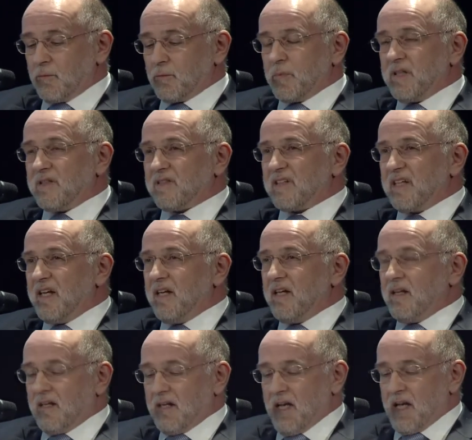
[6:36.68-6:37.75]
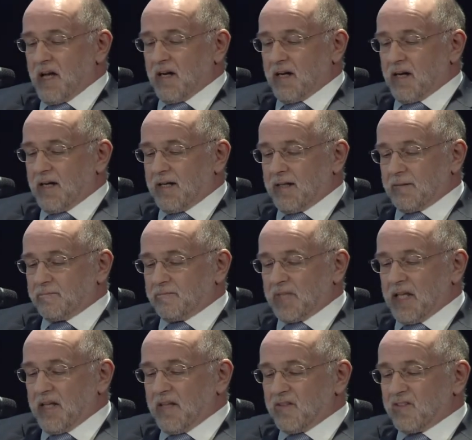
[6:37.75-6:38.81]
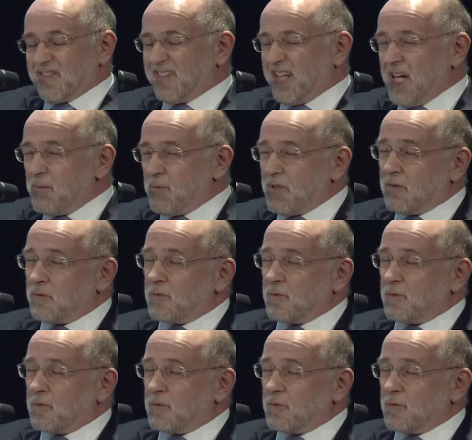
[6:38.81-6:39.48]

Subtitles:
We see stable